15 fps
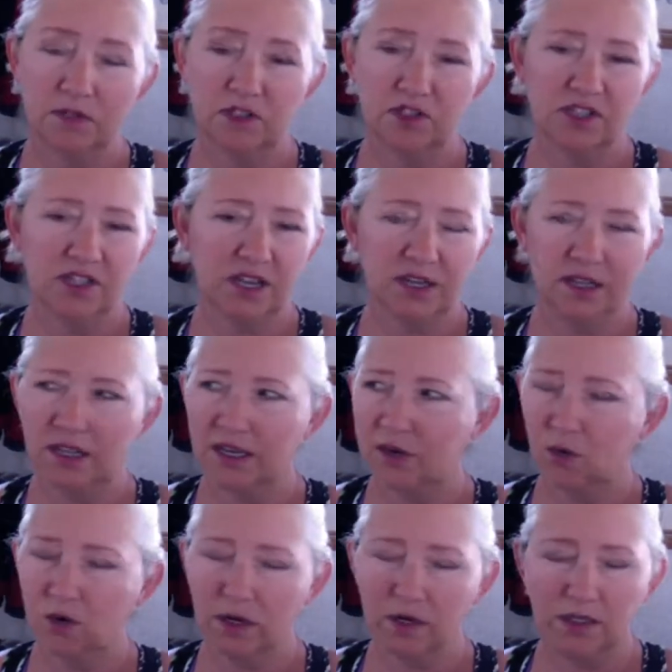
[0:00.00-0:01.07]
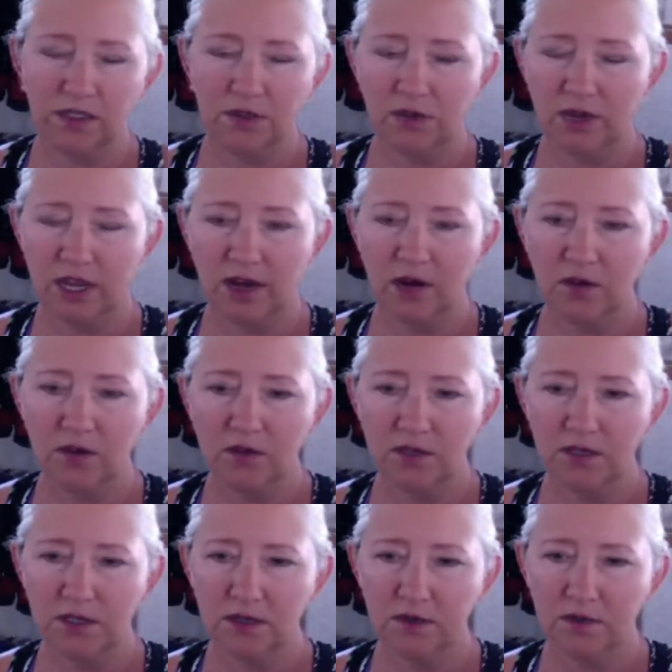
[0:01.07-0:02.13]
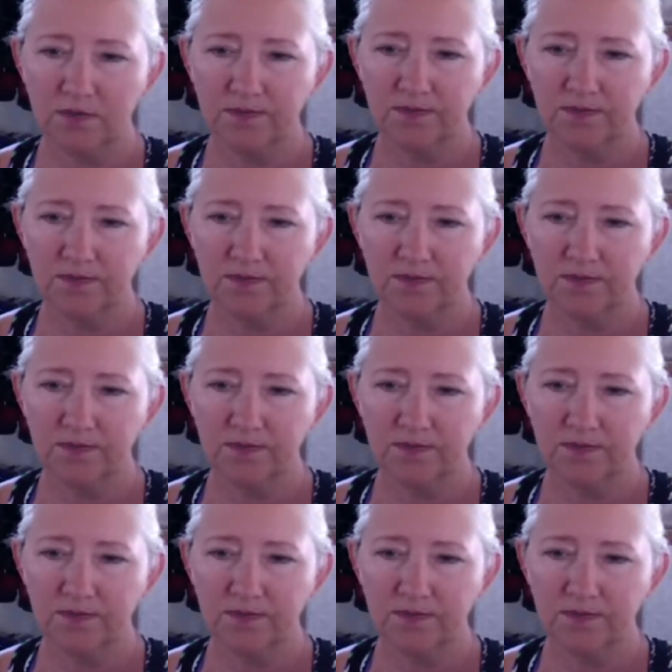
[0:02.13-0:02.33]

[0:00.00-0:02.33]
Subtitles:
just kind of like what I do now. So